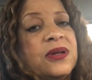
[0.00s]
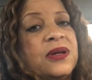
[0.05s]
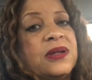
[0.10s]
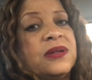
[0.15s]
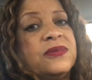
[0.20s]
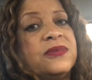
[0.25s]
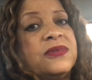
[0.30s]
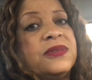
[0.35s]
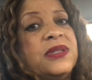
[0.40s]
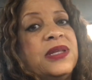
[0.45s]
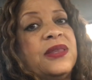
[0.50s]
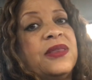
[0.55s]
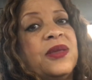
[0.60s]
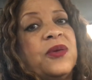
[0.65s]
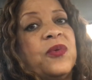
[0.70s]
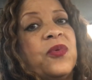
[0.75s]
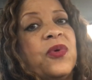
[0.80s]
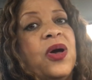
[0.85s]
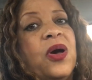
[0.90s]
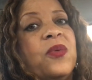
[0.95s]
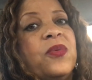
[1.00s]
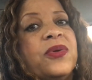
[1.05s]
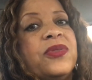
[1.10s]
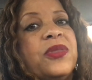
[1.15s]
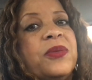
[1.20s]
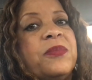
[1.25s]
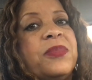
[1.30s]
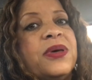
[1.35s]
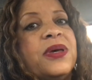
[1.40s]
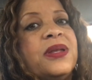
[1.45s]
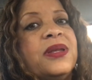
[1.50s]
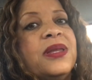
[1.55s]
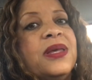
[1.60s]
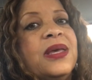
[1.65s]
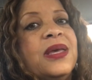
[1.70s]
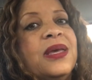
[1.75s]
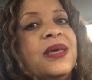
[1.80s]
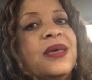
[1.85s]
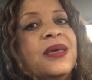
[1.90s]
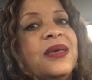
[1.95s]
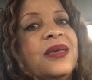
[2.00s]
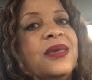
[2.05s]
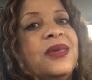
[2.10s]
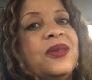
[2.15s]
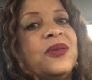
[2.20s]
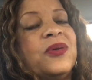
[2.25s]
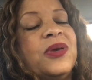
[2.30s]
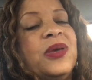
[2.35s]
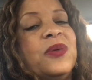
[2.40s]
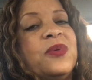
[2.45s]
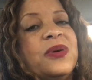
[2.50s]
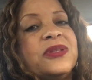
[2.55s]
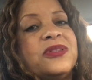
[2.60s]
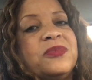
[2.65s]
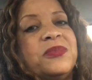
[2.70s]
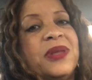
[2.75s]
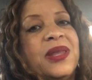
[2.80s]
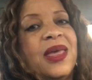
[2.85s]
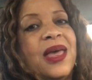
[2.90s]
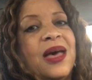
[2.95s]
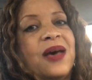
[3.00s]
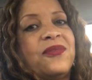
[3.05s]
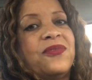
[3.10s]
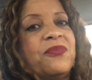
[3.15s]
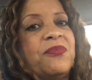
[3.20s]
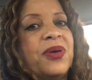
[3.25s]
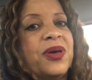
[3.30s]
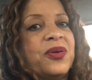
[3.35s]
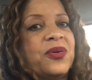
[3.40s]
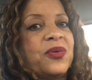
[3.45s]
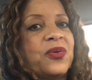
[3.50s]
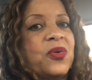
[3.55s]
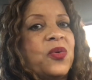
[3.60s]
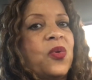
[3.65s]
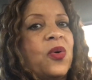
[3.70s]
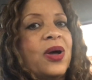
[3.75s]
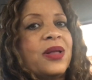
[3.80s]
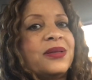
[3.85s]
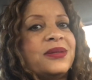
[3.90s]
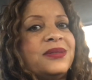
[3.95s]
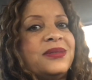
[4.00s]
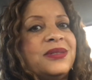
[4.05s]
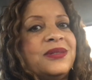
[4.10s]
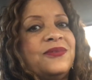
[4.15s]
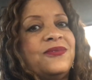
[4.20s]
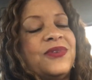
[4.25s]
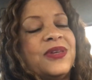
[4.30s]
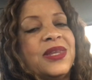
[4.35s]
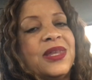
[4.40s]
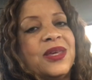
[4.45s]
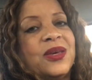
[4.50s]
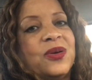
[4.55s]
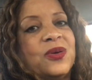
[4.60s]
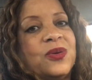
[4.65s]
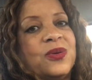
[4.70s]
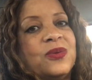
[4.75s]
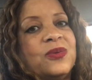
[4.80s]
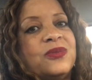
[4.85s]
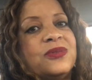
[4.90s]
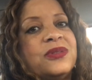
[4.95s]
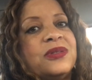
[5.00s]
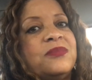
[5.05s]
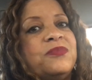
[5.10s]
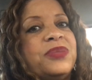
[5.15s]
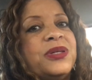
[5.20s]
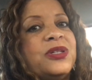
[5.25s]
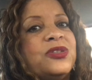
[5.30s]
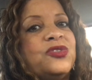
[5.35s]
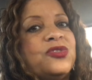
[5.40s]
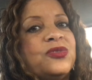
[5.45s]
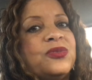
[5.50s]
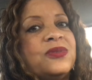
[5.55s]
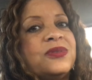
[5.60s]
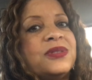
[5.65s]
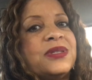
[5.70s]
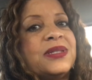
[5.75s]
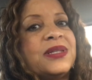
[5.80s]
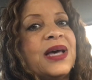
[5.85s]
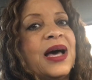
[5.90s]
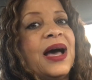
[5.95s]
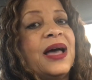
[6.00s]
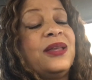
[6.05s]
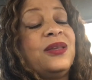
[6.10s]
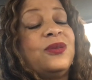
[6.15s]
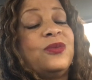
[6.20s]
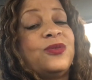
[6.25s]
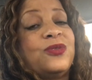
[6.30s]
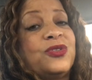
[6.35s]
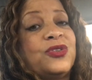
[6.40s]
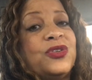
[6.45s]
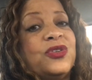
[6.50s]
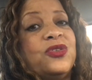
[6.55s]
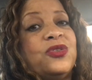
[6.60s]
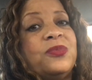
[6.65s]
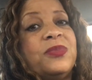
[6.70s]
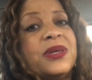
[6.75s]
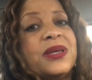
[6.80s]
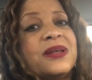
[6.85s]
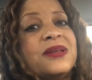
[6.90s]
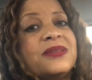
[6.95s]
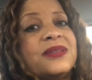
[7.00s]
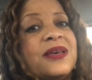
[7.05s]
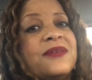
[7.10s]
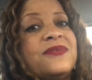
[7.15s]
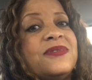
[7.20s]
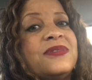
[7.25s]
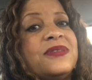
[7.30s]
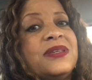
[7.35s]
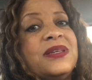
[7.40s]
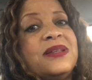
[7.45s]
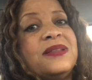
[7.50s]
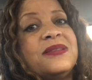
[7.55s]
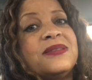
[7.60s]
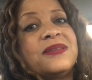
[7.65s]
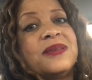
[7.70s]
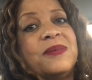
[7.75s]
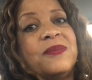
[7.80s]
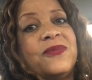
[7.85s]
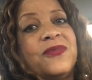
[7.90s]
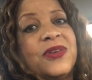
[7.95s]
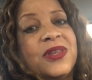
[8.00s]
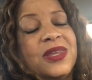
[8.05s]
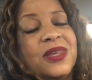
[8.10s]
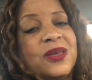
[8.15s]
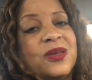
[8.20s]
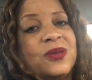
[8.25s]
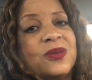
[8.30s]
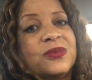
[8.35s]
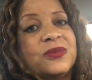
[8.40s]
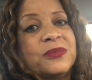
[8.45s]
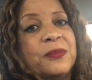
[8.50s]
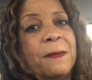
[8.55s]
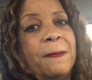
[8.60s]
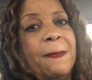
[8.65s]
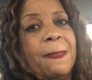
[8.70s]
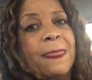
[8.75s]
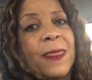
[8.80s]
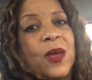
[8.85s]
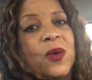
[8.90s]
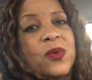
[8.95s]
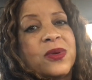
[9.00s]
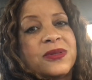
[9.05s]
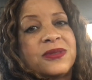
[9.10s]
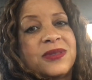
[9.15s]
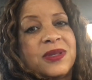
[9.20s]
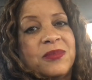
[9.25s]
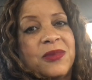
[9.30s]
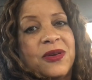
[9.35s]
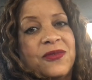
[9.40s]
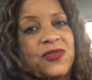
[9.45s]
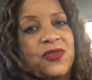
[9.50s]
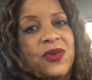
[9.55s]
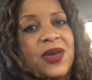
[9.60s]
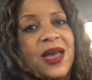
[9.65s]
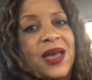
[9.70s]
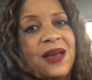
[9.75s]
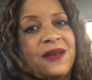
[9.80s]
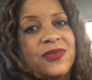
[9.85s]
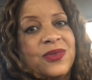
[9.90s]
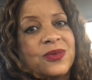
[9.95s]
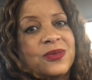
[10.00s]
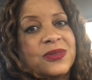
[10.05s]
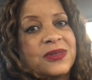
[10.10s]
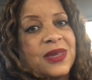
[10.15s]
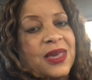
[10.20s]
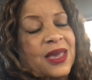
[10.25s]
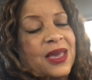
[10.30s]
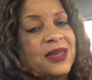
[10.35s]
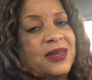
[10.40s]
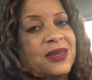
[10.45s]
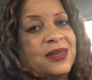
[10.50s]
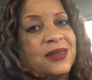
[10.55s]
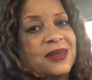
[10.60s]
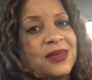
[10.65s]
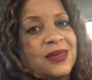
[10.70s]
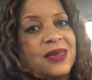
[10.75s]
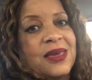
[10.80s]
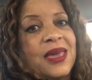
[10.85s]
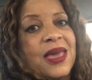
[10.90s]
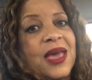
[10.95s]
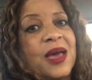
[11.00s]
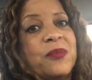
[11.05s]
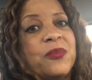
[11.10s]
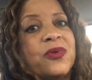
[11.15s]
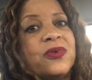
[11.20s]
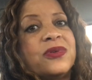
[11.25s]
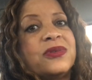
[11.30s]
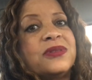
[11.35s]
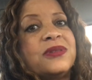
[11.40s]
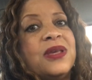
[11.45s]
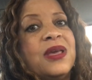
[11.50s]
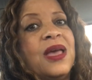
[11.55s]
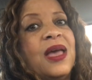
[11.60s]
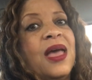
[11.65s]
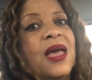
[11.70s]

know, I don't see anything wrong with it, but, you know, he wants me to have better quality videos and pictures, and I do too because I've seen some videos. Well, some of you have those Canon cameras